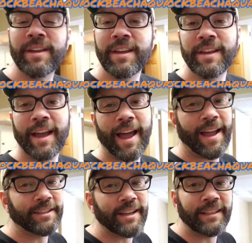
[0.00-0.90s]

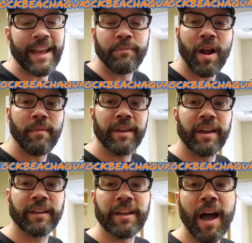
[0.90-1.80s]
It's going to take
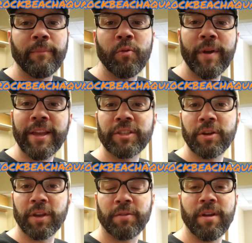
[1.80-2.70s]
probably a couple weeks,
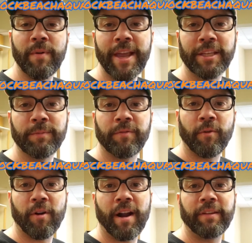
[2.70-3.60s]
2 to 3 weeks
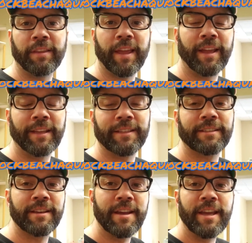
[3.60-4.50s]
before everything
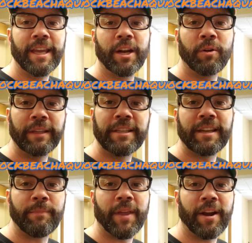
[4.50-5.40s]
is, you know, at
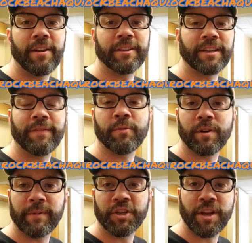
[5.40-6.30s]
least up there, the stuff that
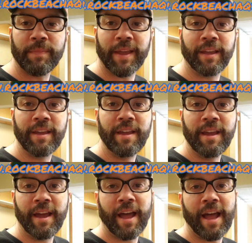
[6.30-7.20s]
we're going to be shipping.
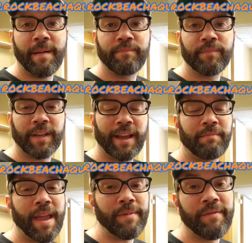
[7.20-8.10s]
But yeah,
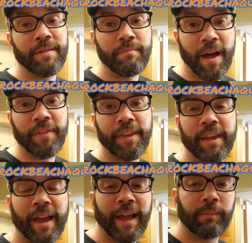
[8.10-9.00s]
maybe even a month
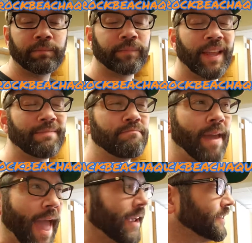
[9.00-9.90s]
at
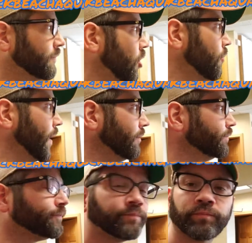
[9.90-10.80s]
max, I'm
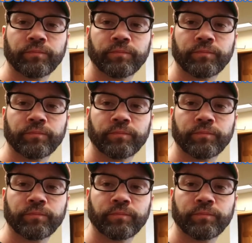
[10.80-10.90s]
hoping.